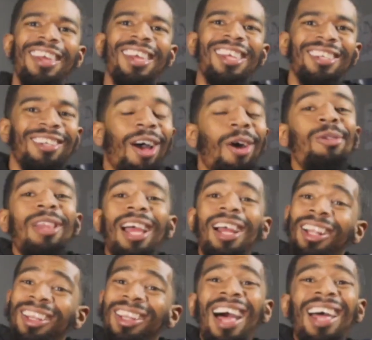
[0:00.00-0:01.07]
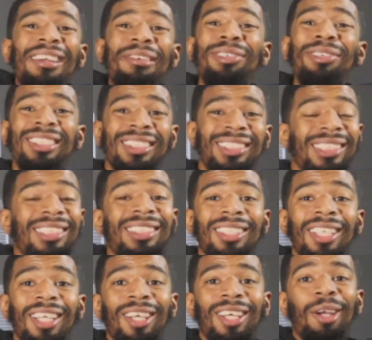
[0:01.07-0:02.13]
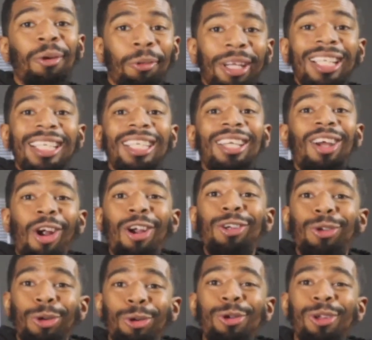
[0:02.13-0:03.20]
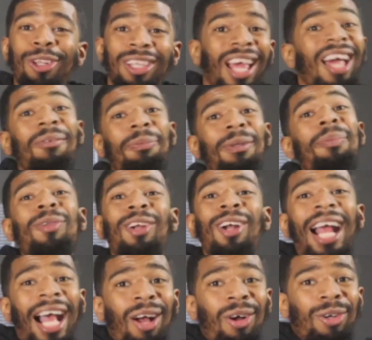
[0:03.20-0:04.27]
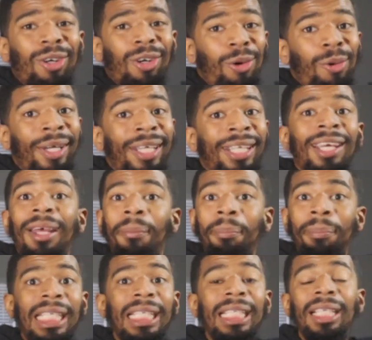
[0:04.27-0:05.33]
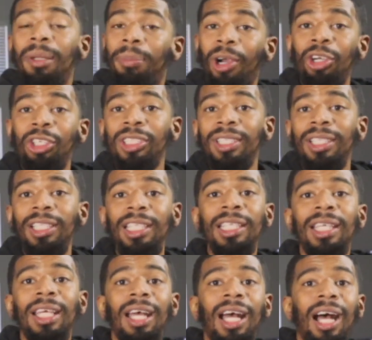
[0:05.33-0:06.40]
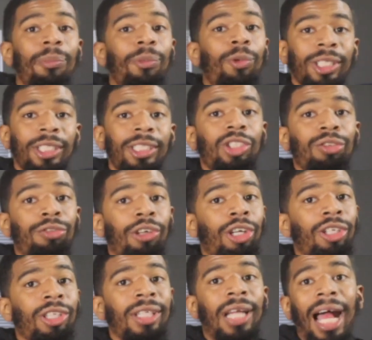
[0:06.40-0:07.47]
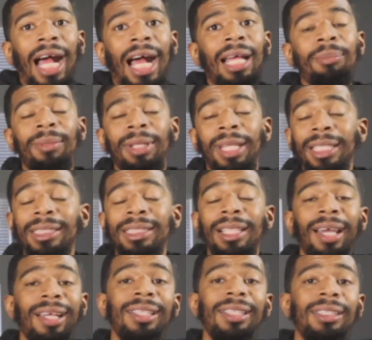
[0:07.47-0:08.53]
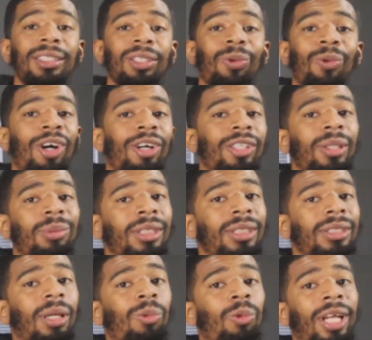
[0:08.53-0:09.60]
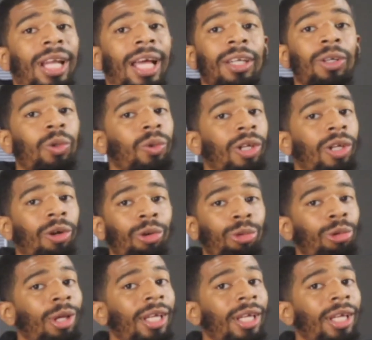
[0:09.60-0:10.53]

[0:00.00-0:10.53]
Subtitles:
no, like a lot of us just really are cool. A lot of people are outgoing. Me personally, I'm more introverted. I'm less likely to walk up to someone I don't know